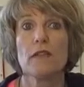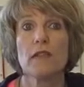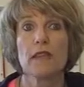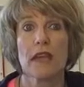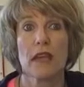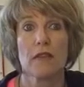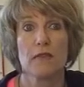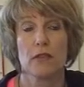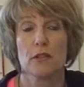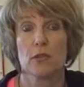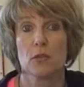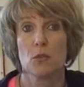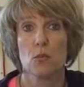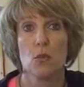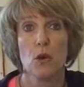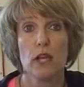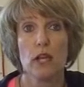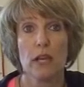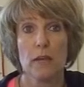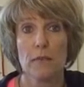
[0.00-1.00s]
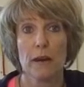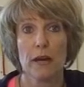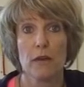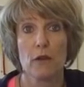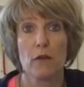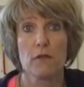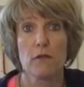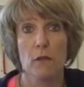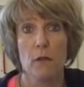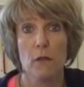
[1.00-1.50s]
the effort to work your butt
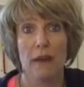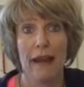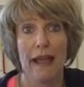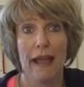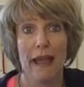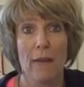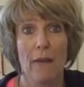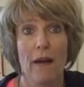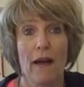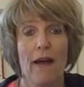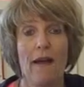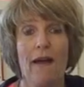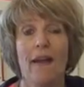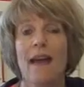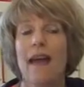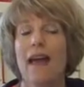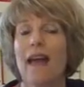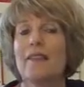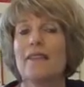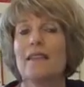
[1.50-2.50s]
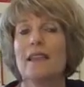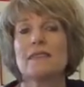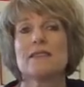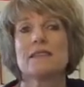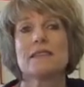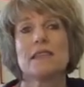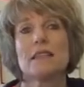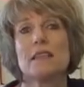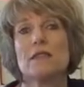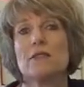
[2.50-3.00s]
off for 1 hour and then
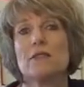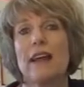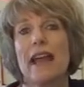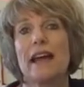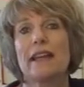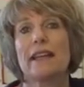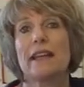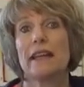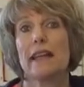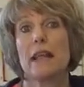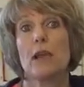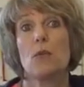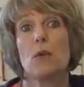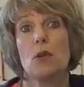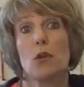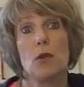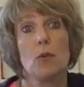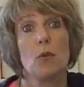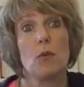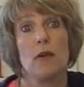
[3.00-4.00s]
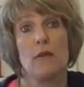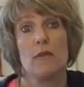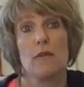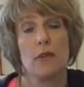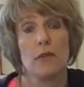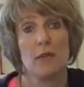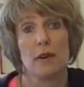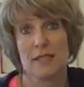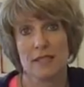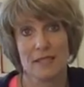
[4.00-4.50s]
sit around and eat what you want for
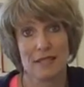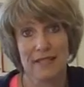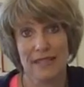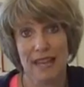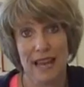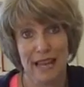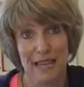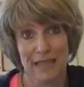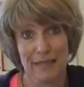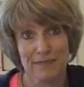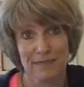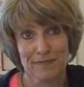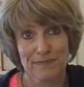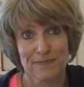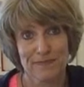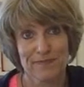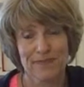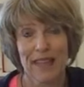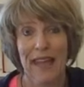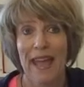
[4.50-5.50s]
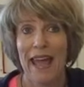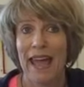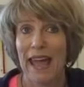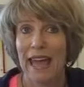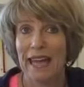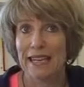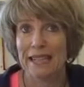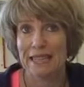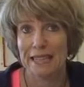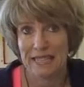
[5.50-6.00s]
the rest of the day.
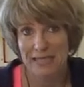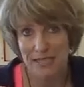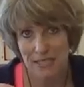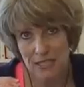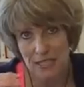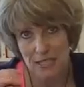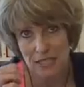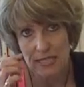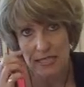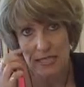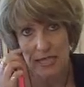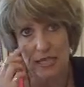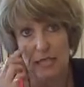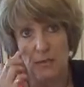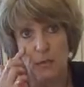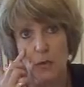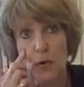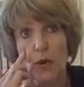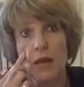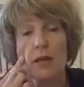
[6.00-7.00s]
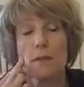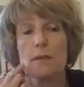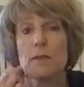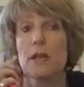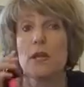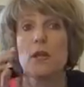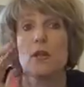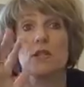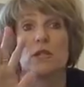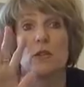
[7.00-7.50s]
And listen to this next point
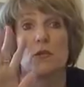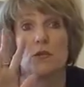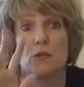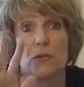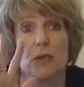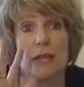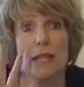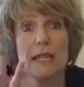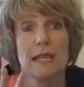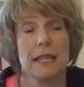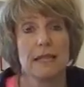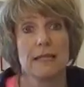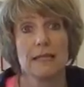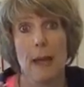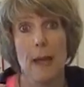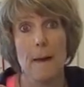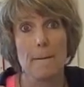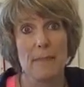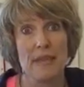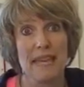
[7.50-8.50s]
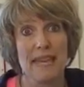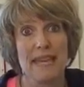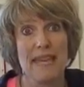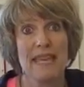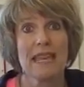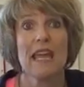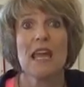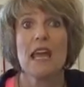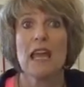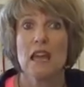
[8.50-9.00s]
because it really is a
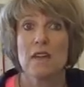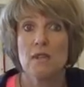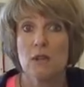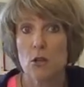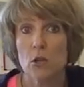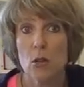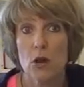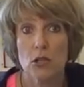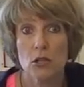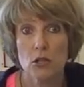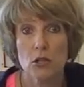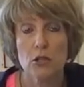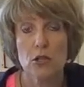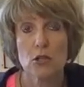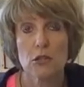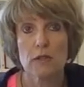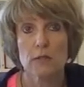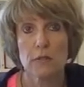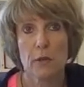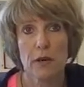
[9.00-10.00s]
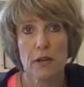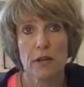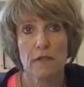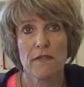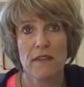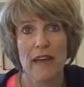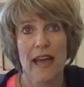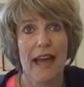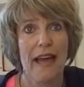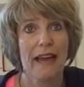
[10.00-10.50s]
biggie. If you want to lose body
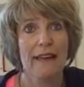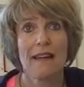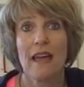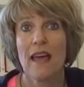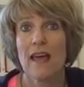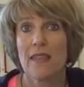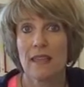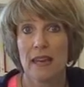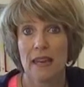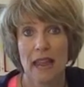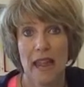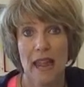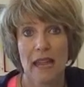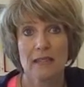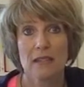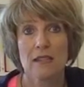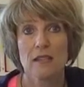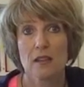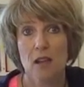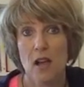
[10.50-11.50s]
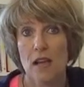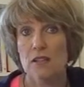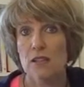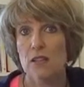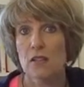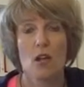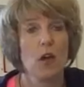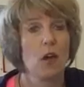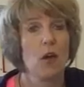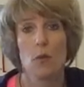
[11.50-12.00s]
fat, then exercise
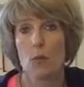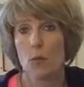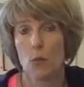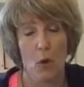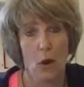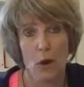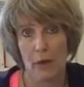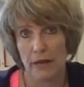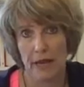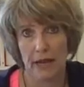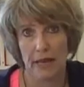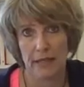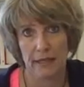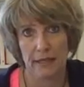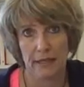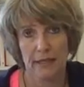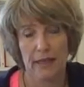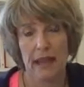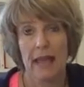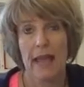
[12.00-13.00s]
alone won't cut it.